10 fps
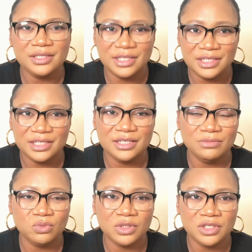this is
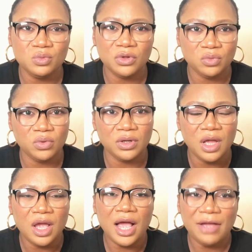worth
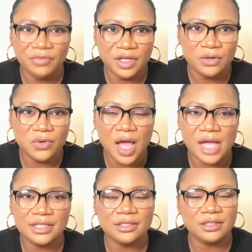having a look at.